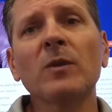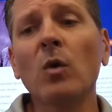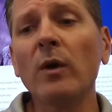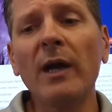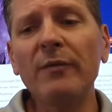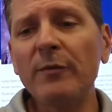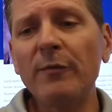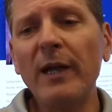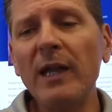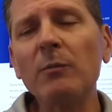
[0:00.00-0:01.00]
or have it
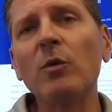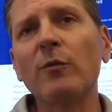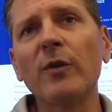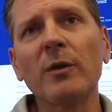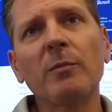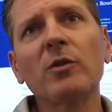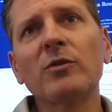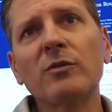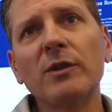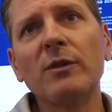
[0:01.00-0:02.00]
available for their
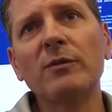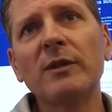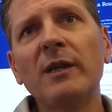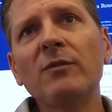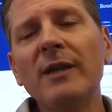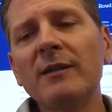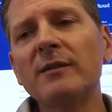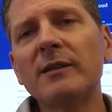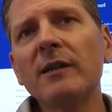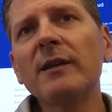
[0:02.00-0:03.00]
personal use. They don't
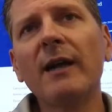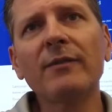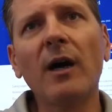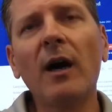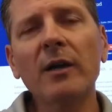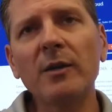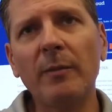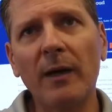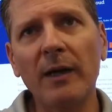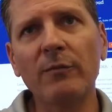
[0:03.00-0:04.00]
necessarily have to
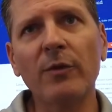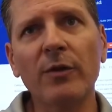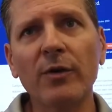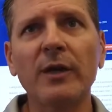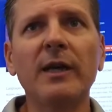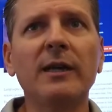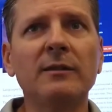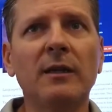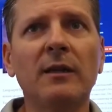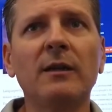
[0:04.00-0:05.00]
occupy it for 30
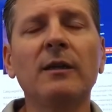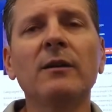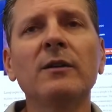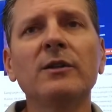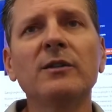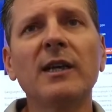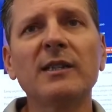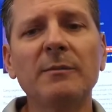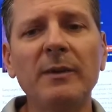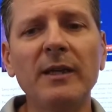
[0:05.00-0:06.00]
days out of the year.
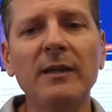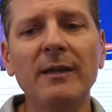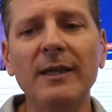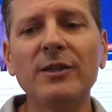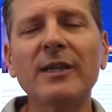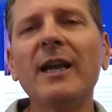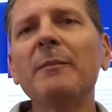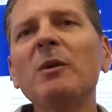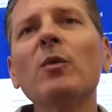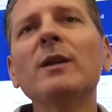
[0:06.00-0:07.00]
It just
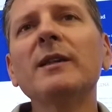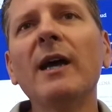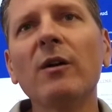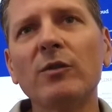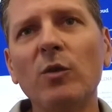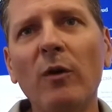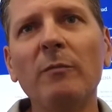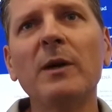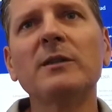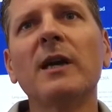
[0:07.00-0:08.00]
cannot be rented out 12
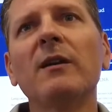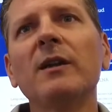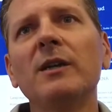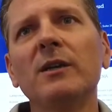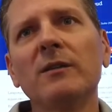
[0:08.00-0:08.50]
months out of the year.